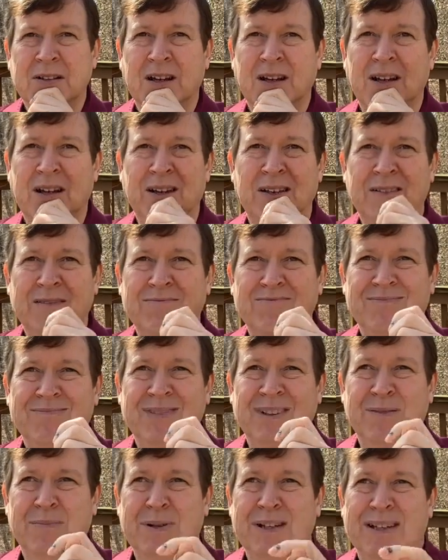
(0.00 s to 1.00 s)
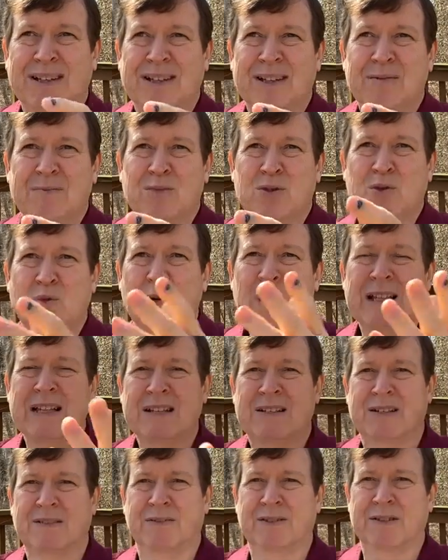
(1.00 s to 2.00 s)
uh, it becomes
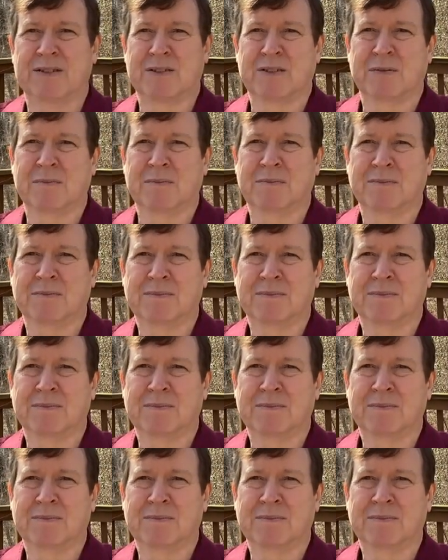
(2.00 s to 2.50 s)
relativism.